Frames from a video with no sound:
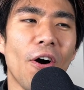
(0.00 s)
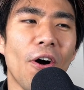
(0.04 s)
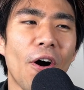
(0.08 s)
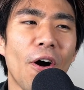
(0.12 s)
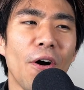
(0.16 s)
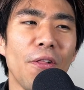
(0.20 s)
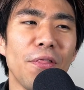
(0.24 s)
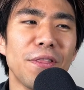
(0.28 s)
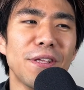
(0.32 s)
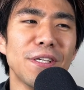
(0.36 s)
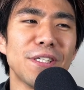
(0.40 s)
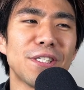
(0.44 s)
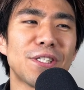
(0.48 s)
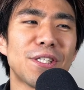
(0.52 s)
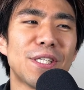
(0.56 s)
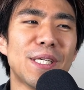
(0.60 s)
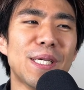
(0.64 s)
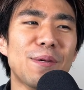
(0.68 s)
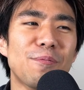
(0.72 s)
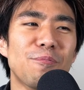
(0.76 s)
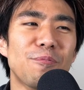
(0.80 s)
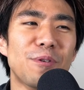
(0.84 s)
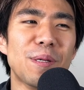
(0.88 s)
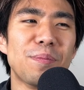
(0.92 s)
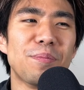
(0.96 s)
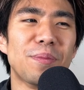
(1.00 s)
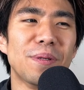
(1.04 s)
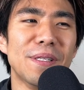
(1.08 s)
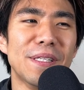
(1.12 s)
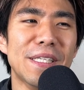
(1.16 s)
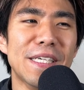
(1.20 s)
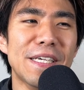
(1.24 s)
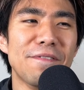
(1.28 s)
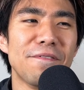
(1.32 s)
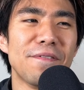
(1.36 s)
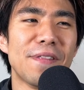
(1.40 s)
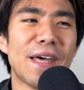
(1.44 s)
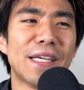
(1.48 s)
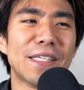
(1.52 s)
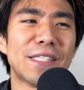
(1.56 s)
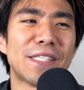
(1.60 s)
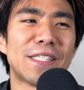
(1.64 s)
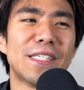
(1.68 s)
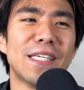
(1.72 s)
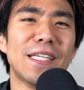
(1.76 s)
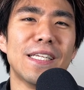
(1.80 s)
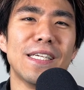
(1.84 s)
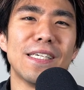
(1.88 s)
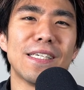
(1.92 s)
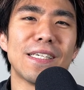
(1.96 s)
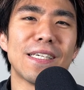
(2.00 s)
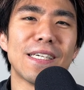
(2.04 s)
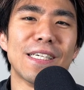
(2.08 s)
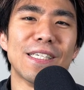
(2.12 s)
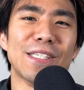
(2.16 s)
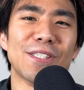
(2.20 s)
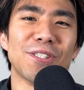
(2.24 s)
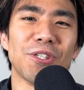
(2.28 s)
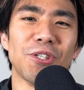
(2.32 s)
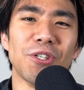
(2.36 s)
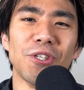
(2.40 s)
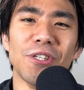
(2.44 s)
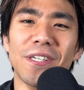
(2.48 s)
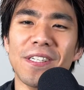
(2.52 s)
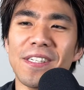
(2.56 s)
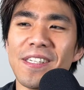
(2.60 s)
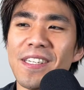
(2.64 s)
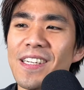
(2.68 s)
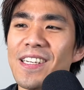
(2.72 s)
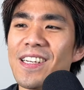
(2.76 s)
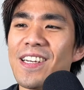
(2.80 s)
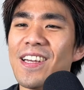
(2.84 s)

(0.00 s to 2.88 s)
on this team, we believe that sitting is good,